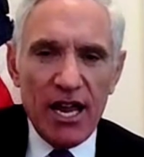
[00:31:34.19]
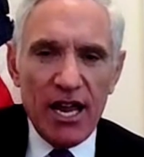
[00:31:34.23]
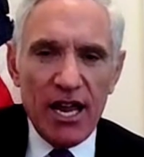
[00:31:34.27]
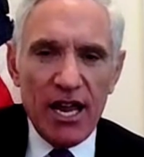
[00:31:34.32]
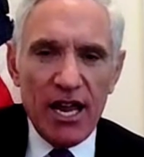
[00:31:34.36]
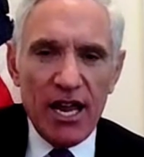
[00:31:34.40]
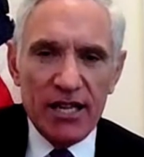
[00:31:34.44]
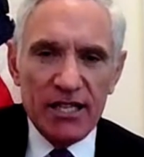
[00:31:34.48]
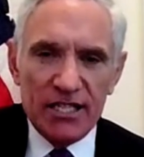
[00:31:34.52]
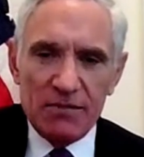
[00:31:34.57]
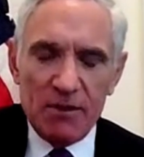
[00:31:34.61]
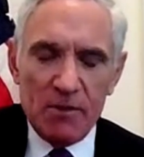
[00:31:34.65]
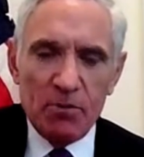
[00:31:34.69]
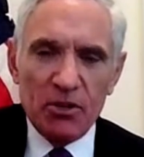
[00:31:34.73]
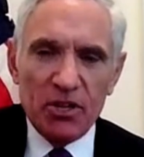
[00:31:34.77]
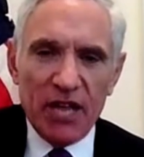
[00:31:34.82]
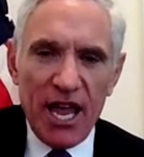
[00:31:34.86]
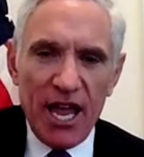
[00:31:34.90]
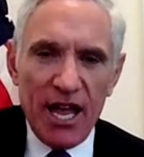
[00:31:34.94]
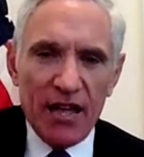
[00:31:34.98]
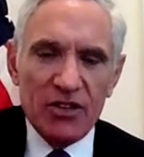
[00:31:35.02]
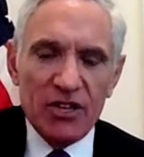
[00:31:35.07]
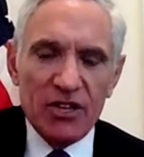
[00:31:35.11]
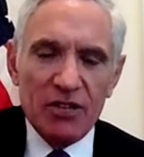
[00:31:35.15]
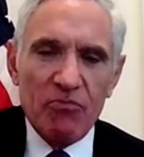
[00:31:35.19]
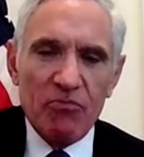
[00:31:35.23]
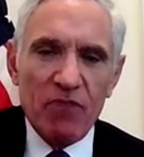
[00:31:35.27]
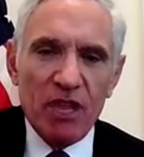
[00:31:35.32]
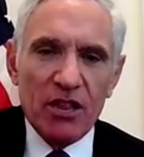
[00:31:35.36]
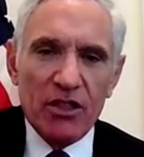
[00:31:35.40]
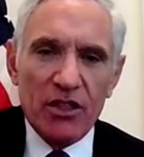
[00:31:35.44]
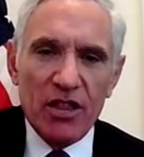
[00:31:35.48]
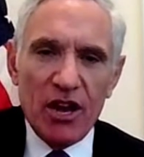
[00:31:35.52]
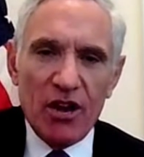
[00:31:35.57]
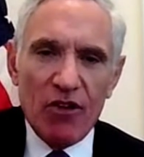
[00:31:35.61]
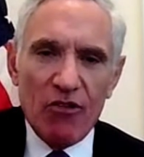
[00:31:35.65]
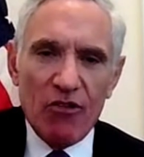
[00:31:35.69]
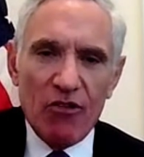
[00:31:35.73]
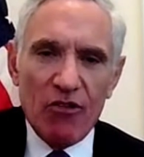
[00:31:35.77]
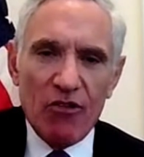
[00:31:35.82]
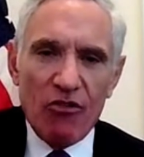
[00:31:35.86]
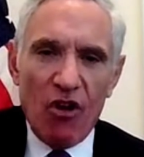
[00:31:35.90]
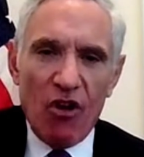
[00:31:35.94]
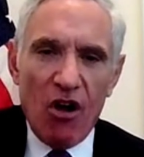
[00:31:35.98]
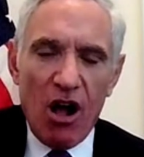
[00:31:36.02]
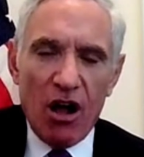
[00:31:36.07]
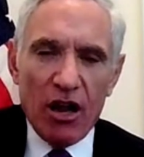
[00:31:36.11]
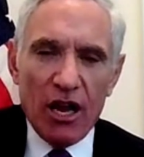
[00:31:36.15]
And these people can't admit they're
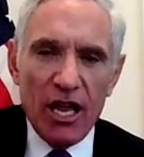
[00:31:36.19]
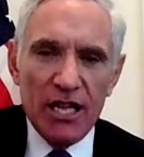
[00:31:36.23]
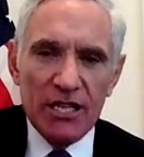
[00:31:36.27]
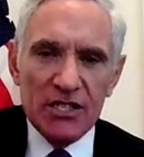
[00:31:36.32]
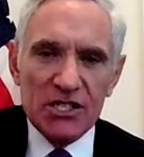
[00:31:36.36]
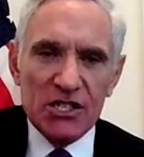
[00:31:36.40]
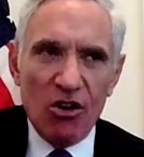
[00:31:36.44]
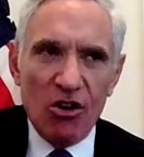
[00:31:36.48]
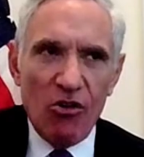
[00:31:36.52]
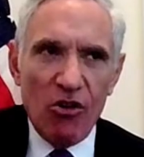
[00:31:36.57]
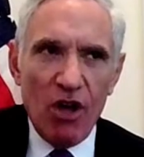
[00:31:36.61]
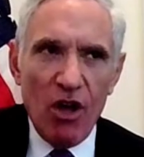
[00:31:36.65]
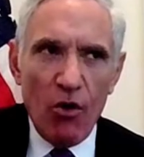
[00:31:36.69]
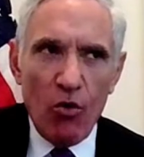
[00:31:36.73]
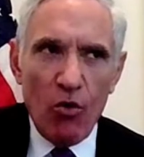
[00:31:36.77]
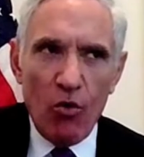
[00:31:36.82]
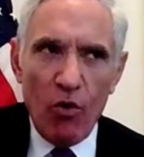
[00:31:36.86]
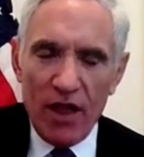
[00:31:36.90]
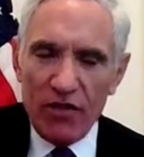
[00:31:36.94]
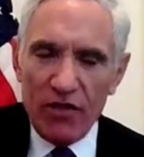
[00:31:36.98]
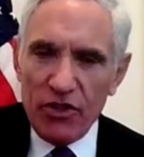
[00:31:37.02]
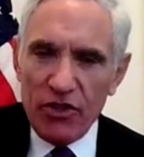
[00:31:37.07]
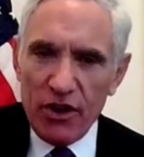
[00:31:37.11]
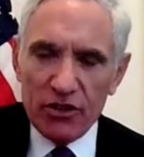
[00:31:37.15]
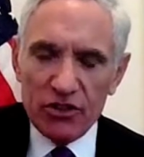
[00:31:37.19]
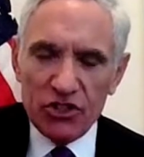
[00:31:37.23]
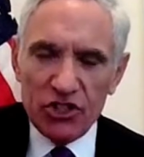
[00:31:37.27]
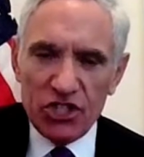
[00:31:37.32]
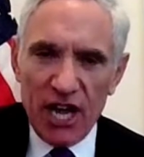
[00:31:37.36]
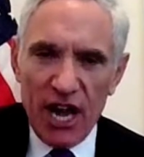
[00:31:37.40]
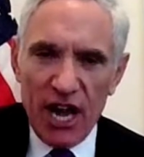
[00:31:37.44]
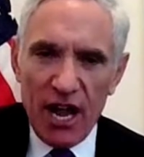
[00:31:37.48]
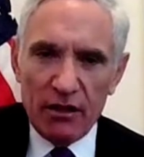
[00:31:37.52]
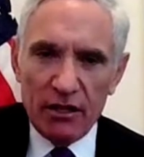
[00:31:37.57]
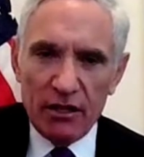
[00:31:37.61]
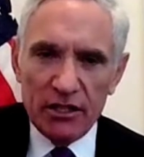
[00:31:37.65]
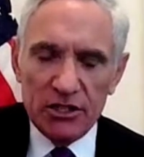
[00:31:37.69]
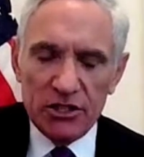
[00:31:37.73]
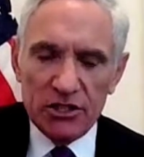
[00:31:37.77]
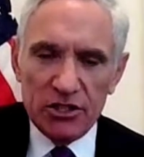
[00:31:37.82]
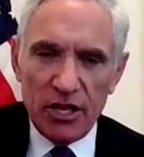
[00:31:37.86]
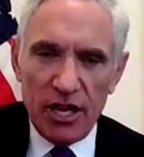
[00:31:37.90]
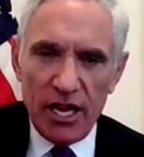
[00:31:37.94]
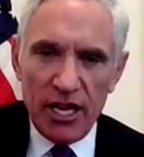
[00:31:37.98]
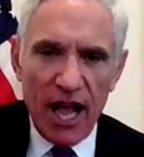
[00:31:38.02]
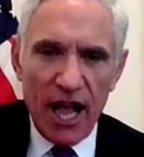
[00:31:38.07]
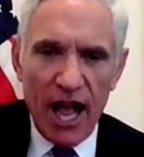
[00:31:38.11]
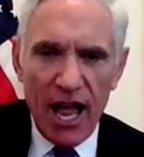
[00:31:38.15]
wrong. And so when they're
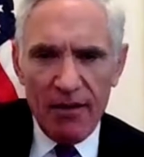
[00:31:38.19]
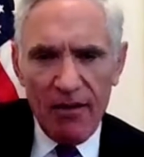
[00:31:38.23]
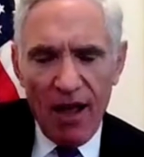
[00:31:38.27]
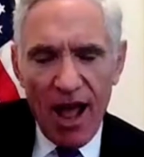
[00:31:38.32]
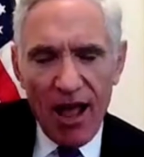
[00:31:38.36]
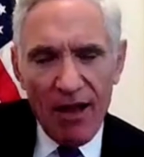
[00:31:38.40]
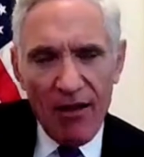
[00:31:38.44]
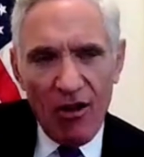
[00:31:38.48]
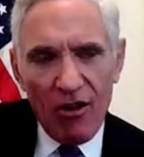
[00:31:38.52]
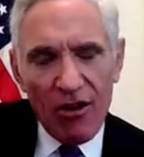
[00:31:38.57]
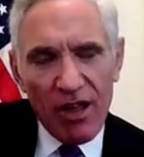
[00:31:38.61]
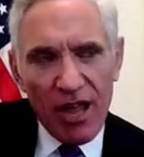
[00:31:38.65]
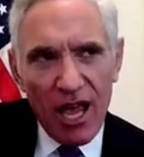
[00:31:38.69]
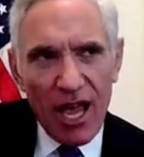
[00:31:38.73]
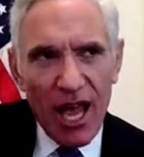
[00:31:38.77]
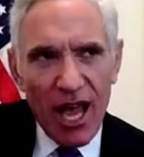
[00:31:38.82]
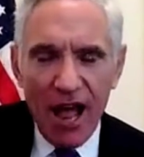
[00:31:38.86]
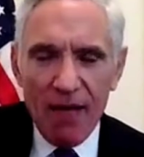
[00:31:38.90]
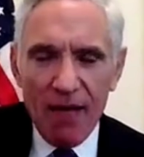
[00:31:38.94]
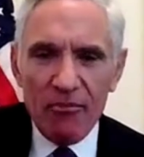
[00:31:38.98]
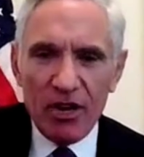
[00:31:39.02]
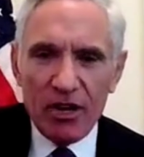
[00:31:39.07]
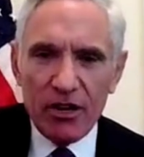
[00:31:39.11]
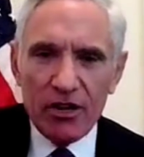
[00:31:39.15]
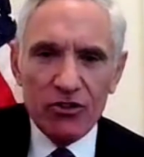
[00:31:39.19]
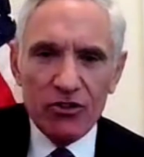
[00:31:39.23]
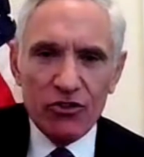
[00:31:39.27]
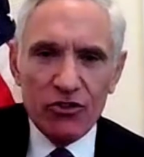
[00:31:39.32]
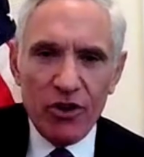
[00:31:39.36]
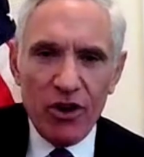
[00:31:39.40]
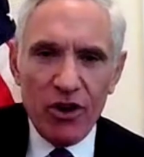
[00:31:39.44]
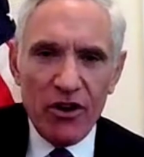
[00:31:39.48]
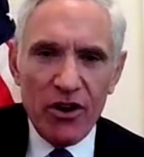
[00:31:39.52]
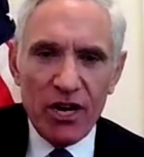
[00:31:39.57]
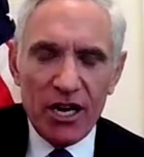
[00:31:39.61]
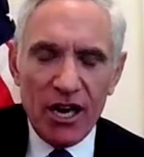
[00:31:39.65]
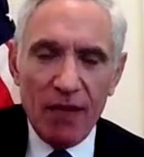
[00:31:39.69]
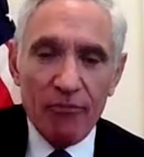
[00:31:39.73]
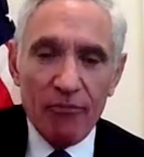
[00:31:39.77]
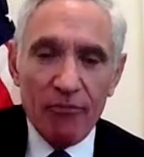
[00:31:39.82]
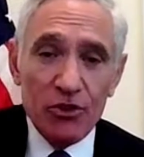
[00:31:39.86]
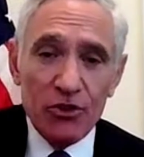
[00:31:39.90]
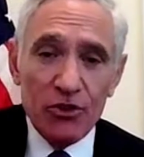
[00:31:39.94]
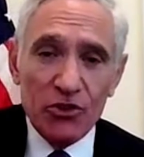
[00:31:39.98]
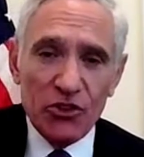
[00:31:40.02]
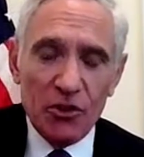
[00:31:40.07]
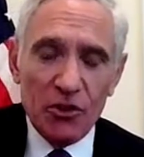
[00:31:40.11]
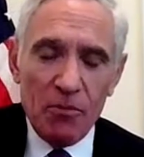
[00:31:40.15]
challenged, and I'm a contrarian. I'm
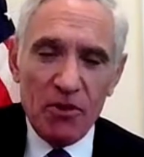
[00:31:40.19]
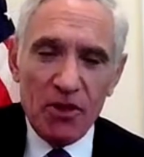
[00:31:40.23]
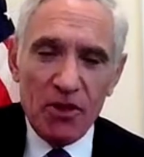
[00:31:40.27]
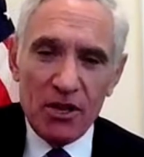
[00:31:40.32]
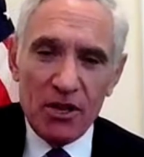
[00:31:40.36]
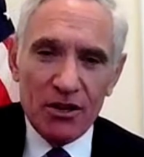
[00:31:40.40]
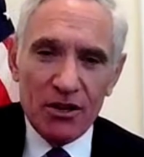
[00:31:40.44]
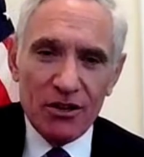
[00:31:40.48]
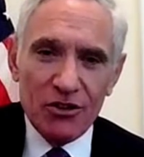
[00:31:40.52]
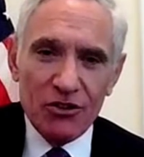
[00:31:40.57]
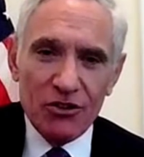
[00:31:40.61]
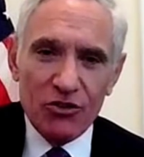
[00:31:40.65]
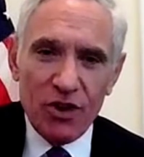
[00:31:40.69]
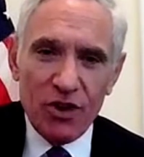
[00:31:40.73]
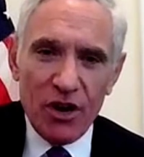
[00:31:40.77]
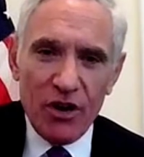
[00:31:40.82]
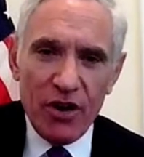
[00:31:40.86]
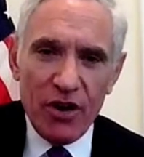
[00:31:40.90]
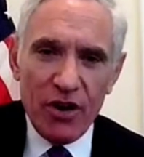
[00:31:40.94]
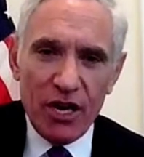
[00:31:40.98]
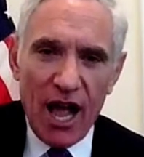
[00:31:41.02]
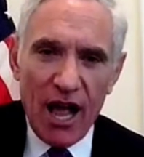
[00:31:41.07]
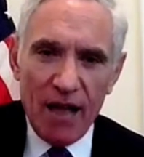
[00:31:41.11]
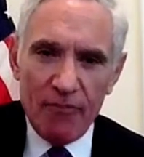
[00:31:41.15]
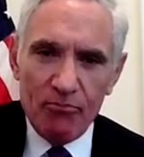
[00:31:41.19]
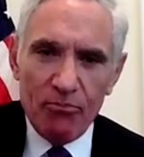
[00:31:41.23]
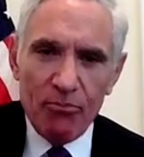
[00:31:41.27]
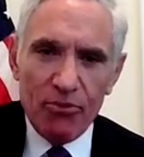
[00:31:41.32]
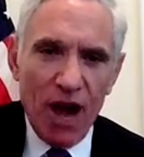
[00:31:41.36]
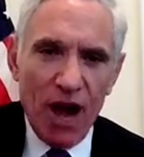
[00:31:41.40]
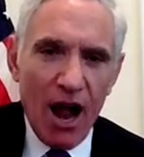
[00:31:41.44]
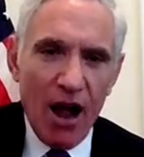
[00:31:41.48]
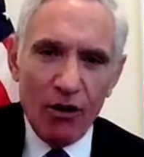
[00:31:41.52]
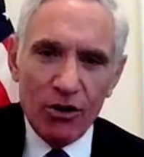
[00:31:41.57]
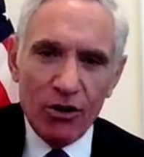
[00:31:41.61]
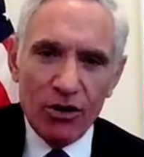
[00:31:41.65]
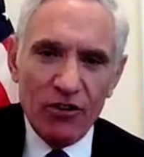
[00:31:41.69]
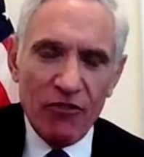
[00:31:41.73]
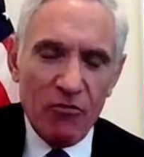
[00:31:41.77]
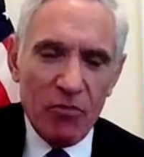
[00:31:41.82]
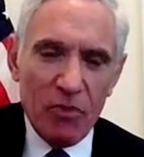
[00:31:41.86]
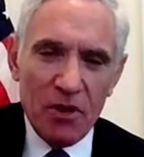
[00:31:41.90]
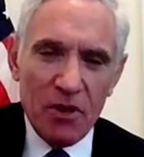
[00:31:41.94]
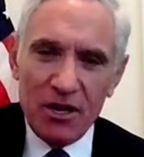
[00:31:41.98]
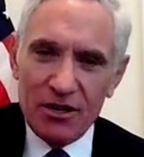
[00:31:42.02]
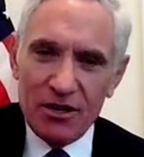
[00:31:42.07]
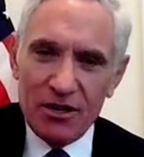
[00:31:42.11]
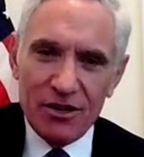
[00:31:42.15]
used to being a contrarian. I'm proud
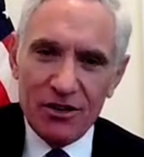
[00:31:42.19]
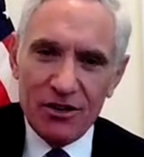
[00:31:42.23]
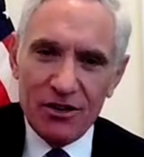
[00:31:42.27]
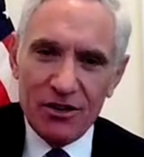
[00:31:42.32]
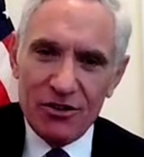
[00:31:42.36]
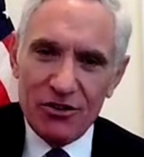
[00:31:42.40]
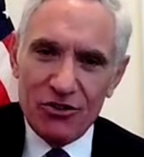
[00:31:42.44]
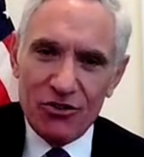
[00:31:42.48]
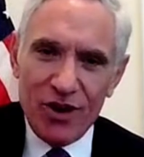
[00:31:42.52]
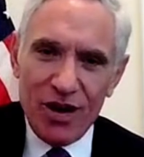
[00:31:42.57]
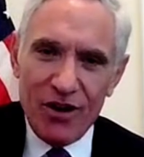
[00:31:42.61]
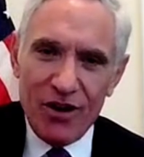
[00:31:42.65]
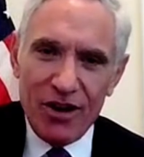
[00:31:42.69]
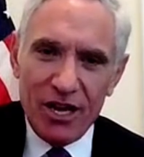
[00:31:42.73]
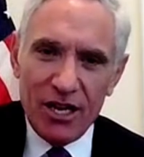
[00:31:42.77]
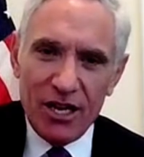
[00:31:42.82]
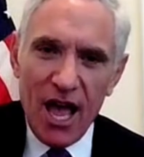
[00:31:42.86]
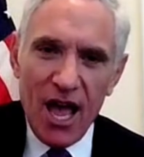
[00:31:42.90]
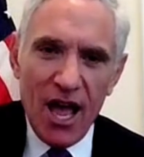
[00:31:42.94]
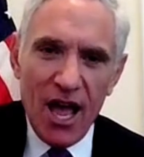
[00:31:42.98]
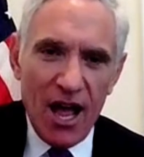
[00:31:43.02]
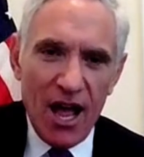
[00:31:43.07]
of being a contrarian.